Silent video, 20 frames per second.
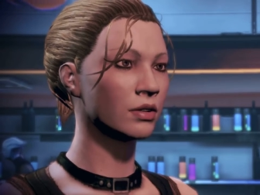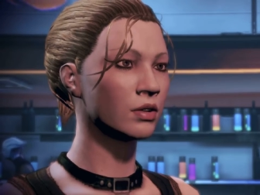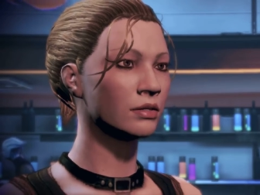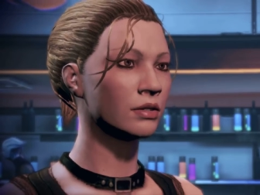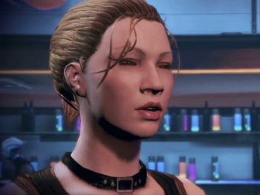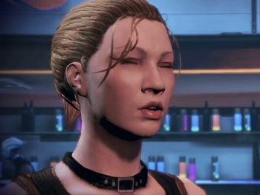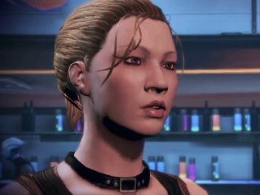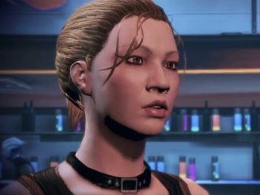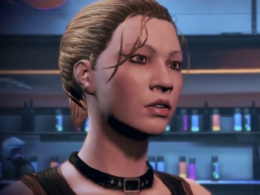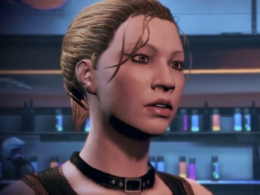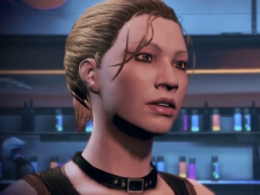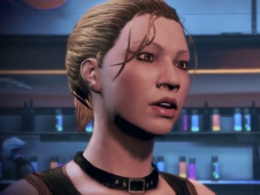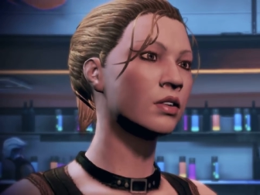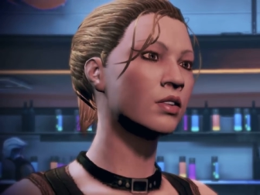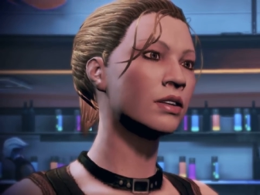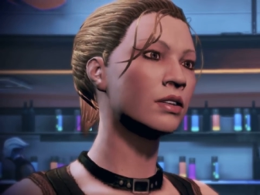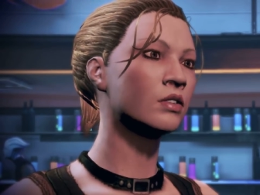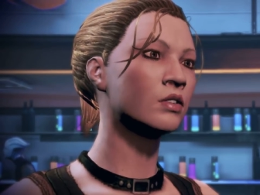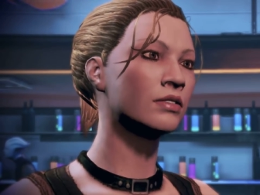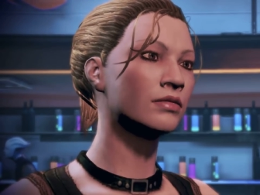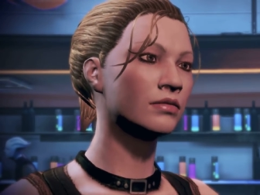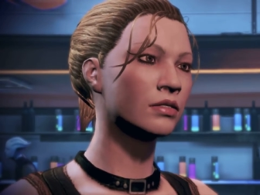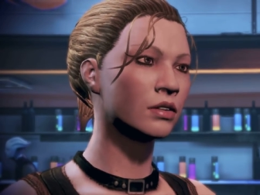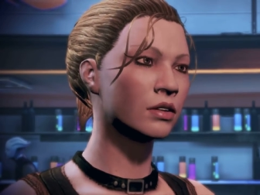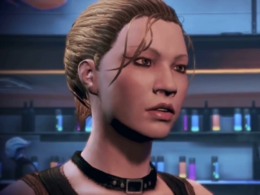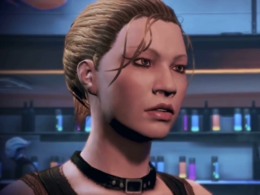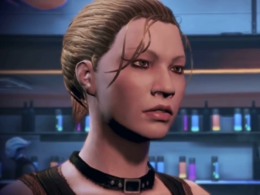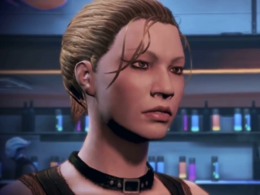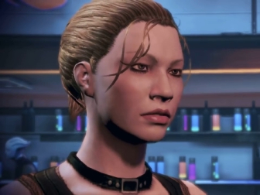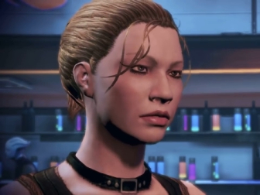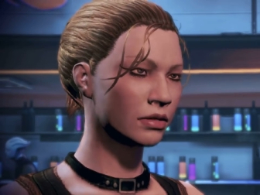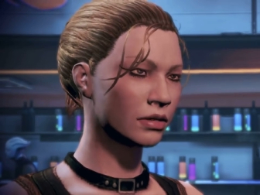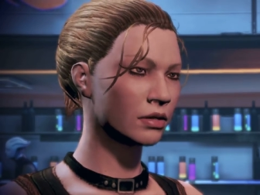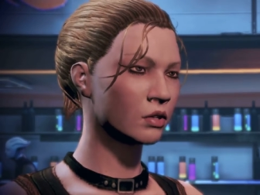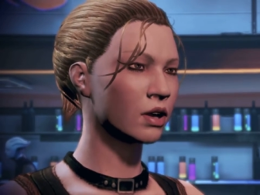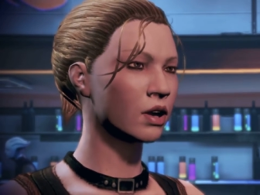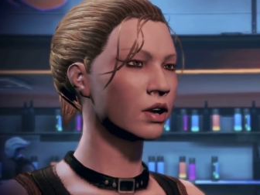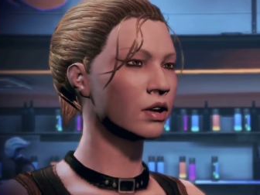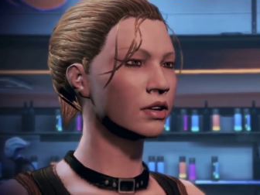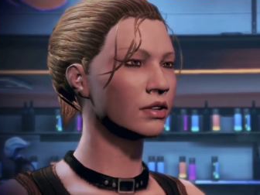Thought you were working on the Crucible. You
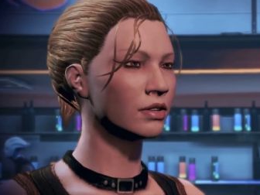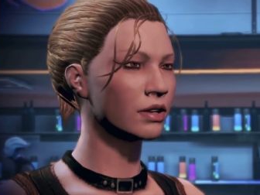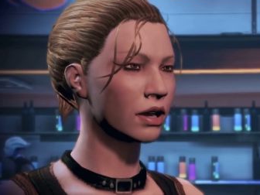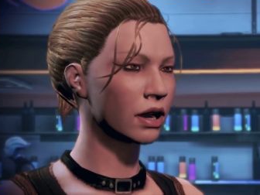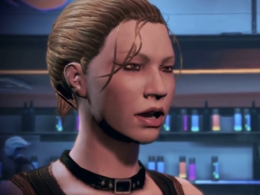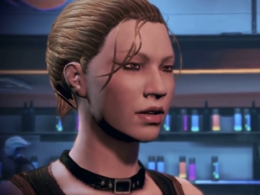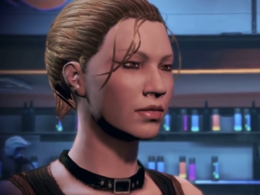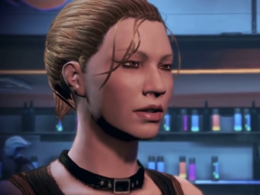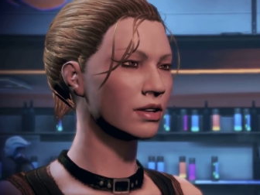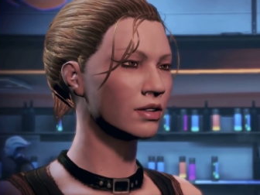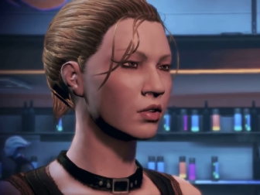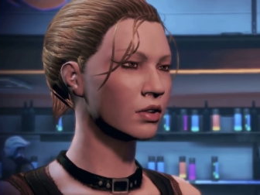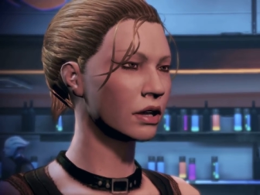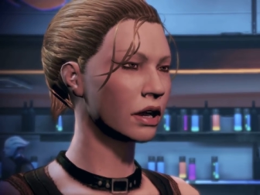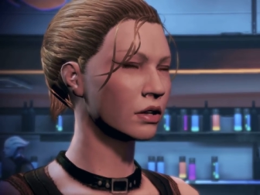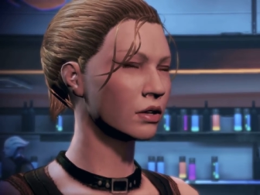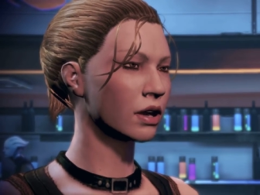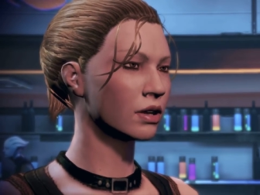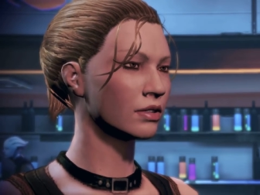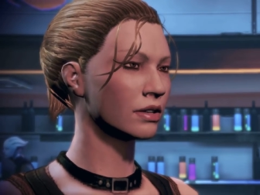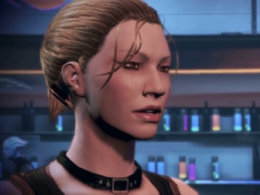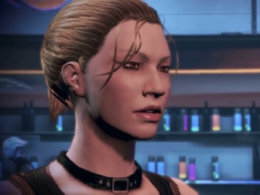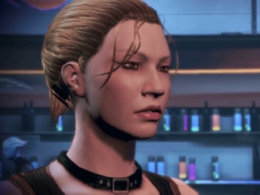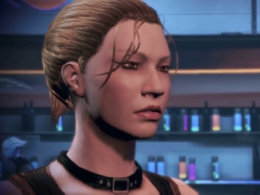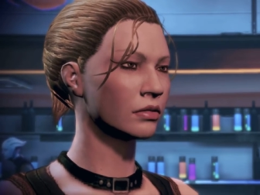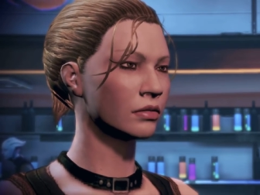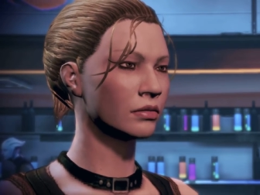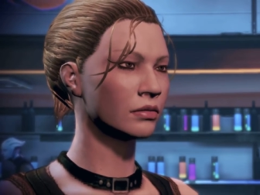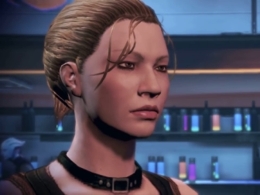know, saving the galaxy.